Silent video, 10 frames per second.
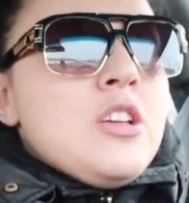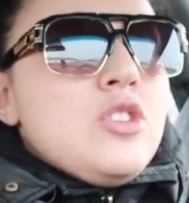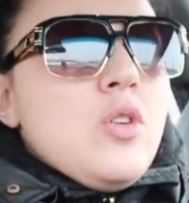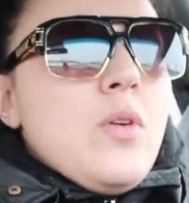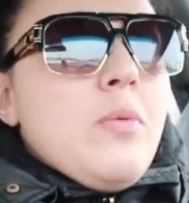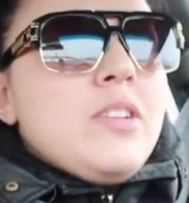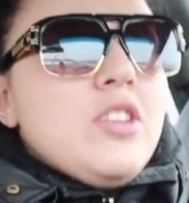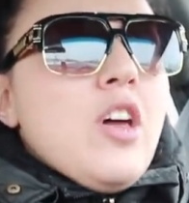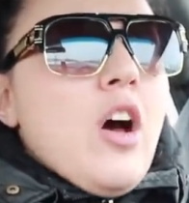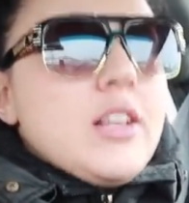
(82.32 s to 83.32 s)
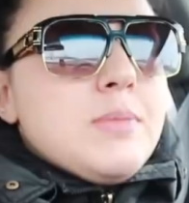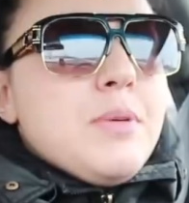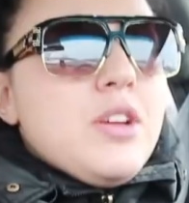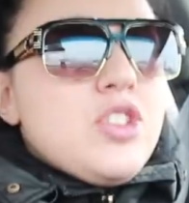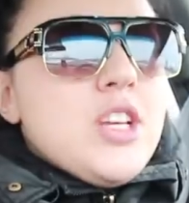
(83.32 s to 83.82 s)
So we went to the
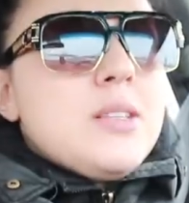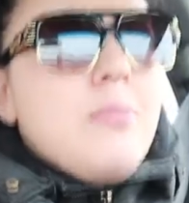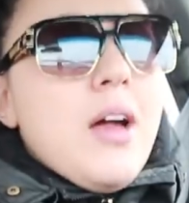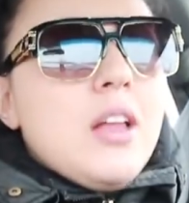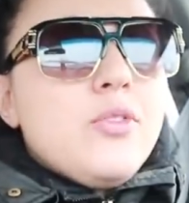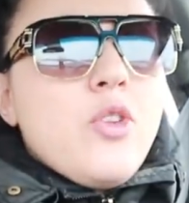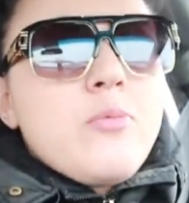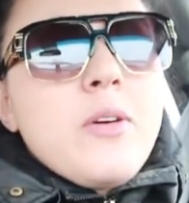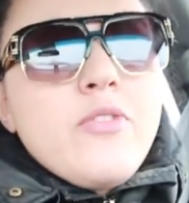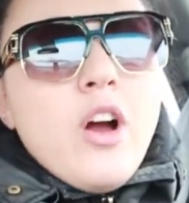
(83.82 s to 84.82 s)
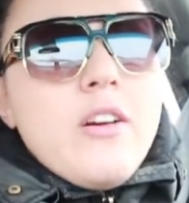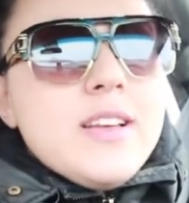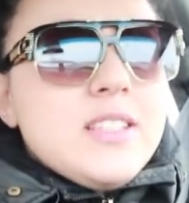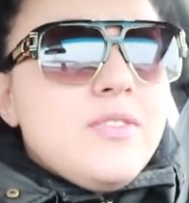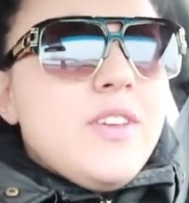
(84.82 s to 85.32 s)
hospital. She has a mild form of
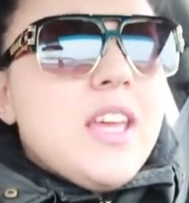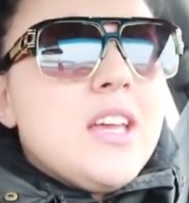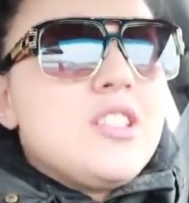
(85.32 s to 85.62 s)
RSV.